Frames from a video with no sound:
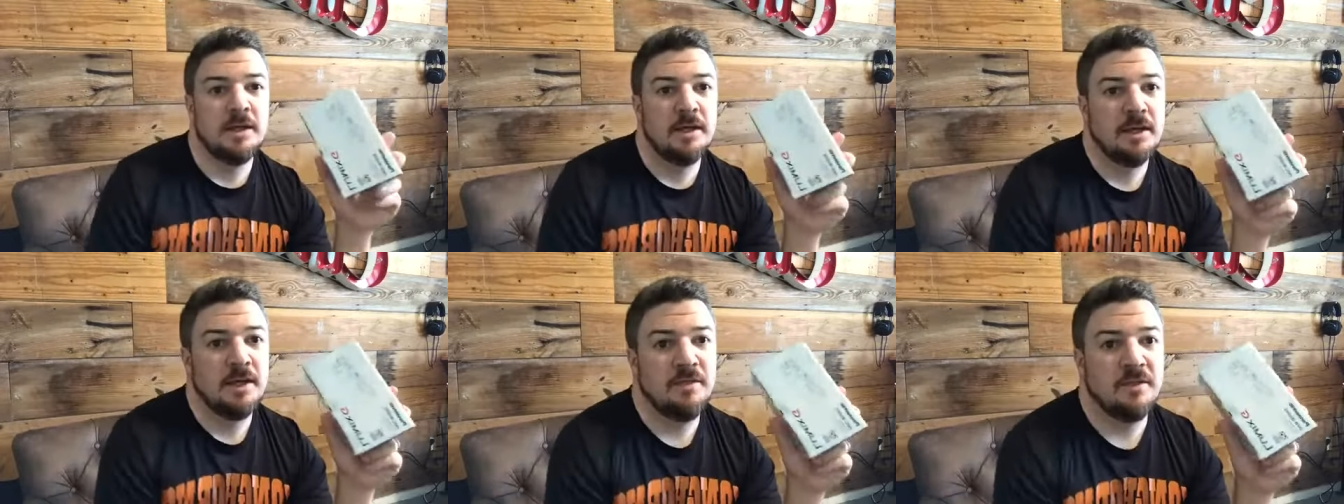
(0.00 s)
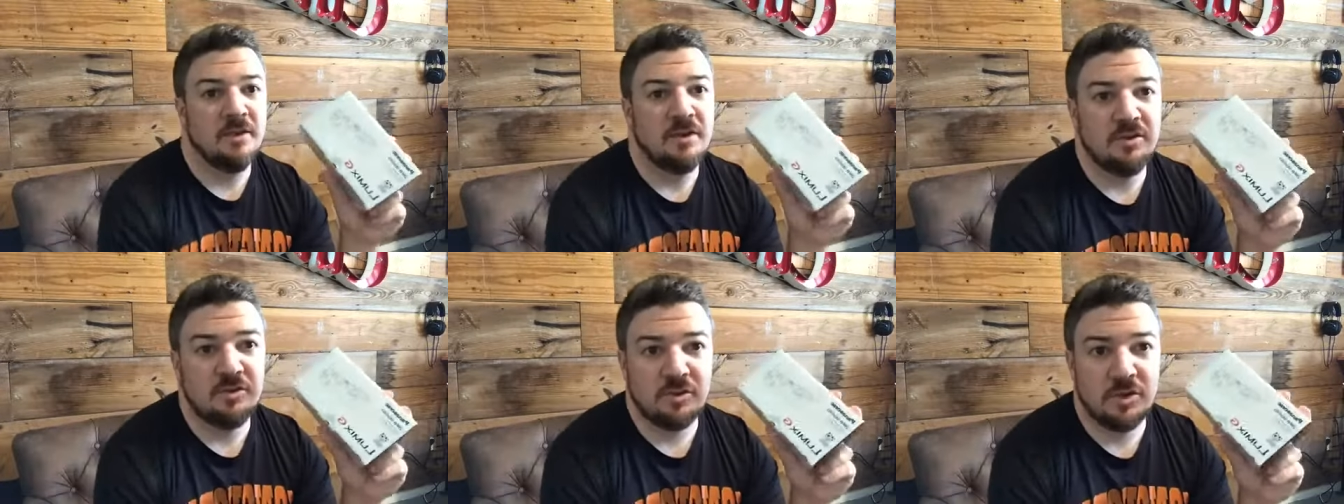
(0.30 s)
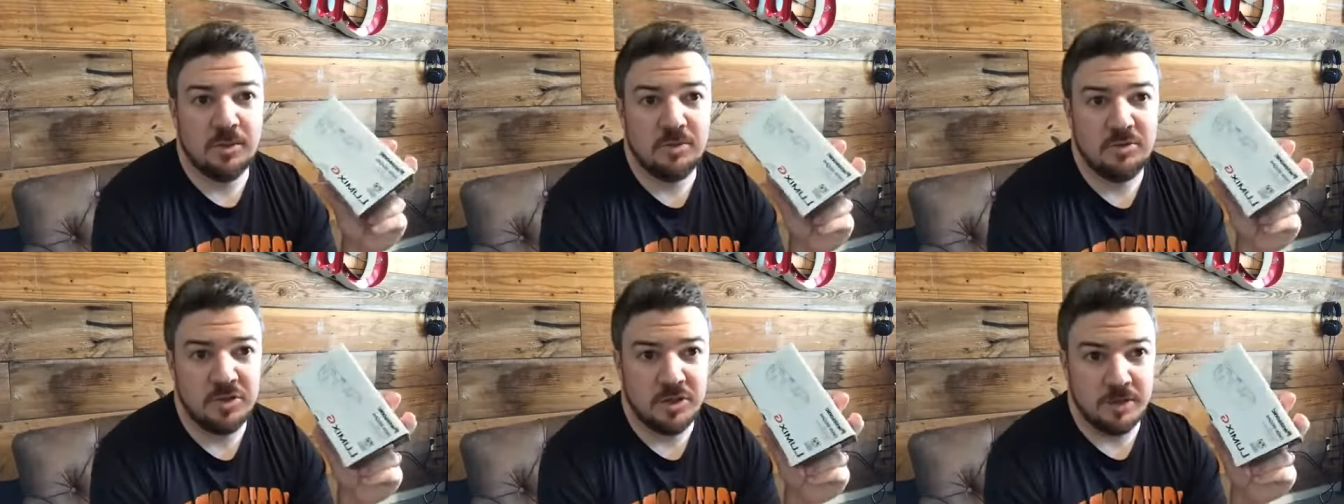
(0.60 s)
in the
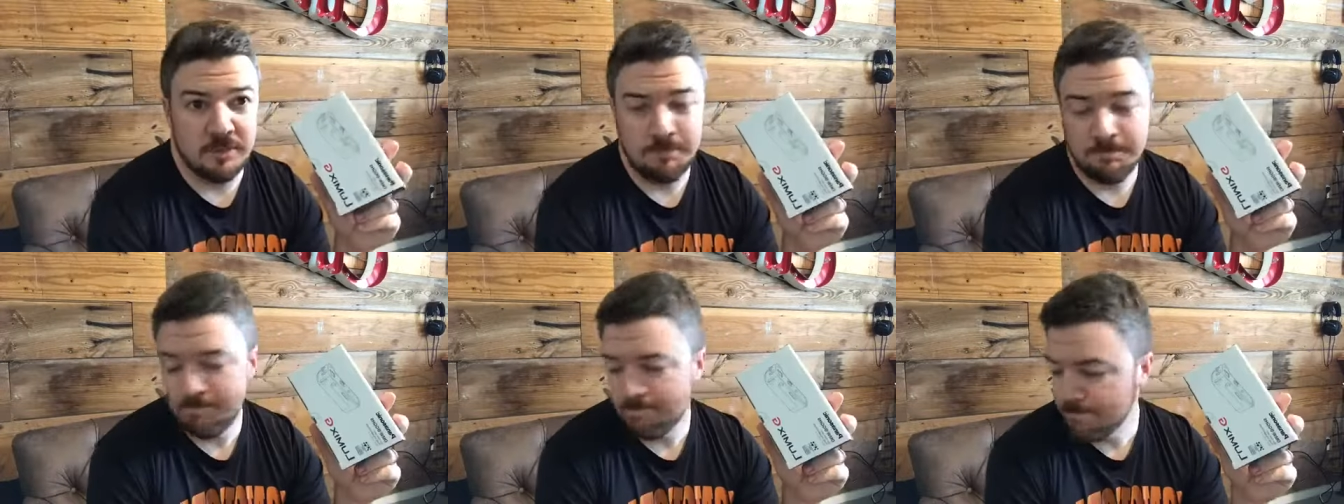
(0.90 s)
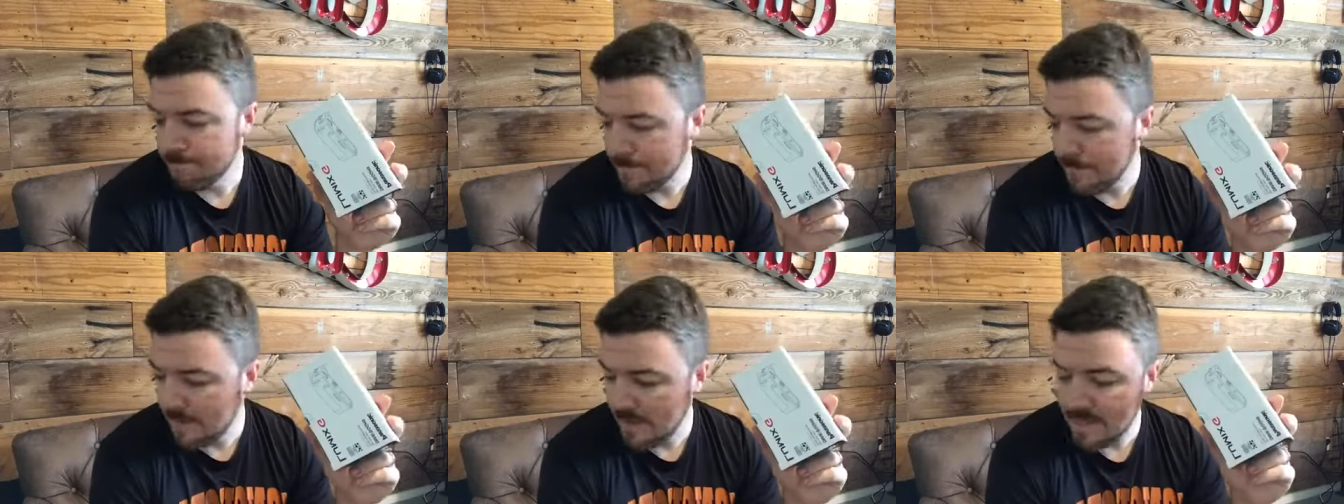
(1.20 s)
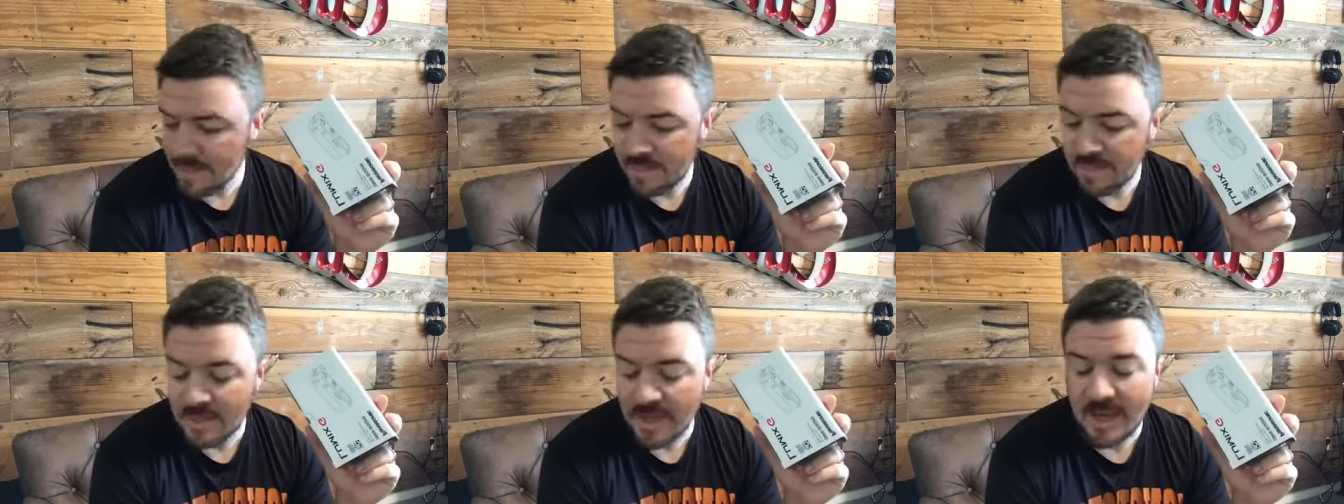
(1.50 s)
description
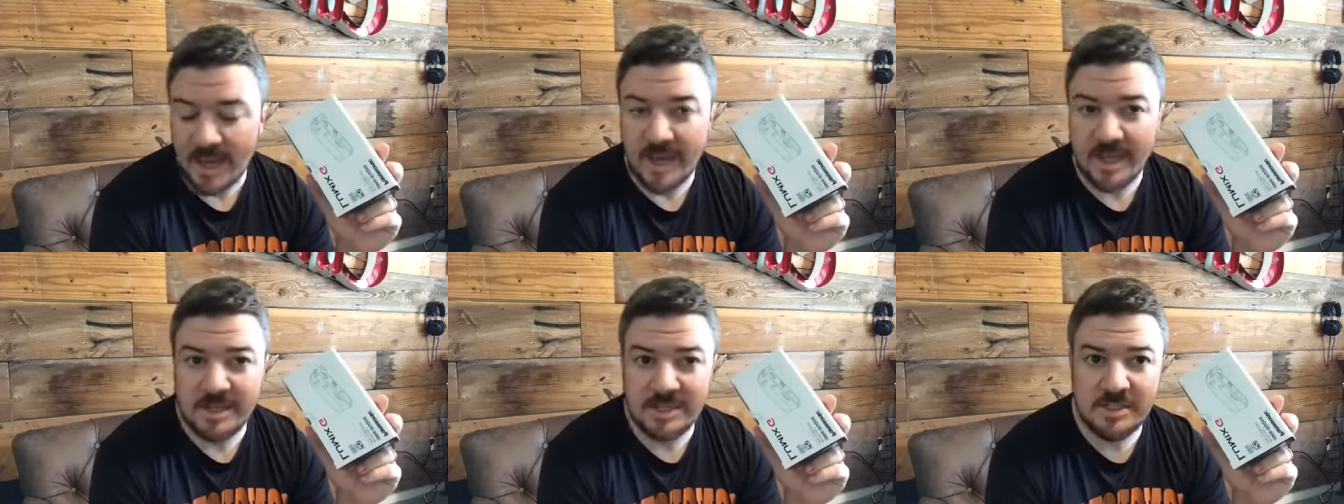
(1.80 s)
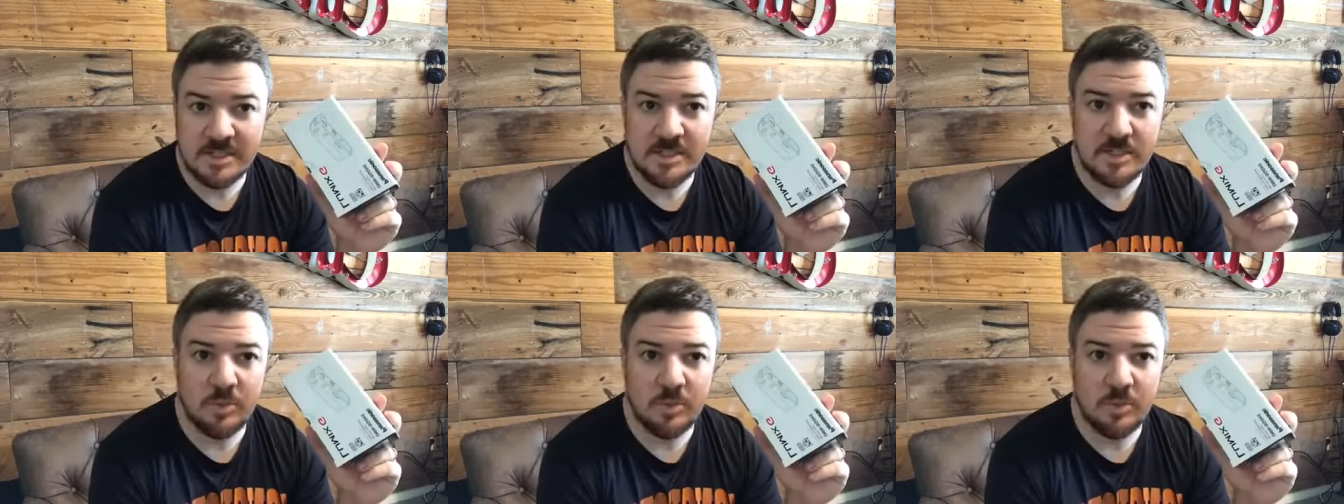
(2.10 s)
that